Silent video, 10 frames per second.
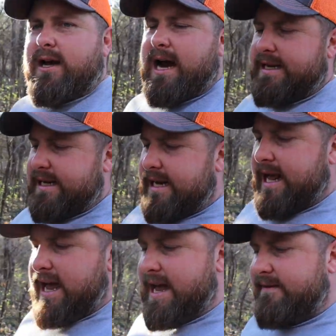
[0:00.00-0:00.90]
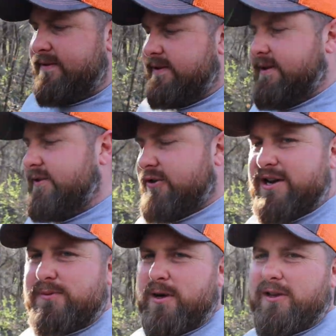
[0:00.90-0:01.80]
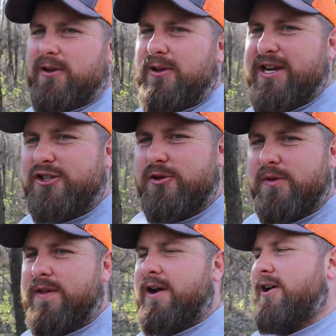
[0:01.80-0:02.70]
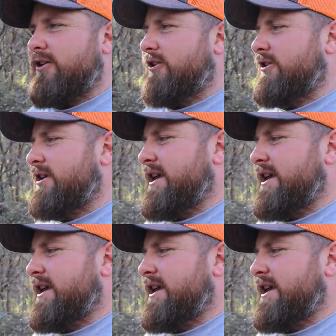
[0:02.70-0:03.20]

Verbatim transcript: I did have, there is one little issue with that auger